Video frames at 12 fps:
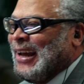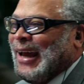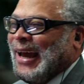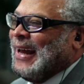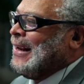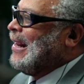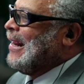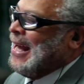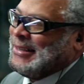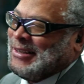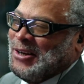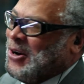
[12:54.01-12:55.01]
And it
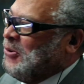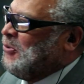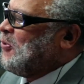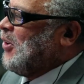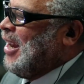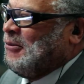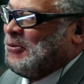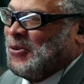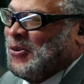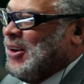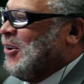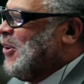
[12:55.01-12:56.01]
has no
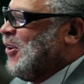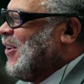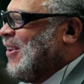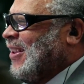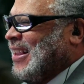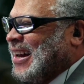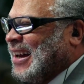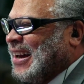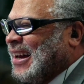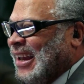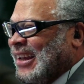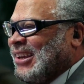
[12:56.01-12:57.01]
flavor at all.
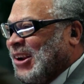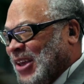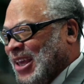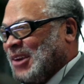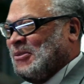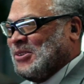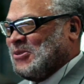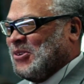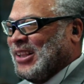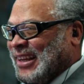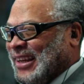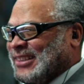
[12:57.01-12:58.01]
It was
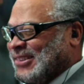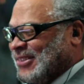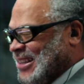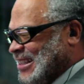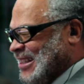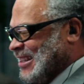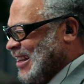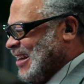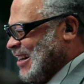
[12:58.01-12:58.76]
really interesting.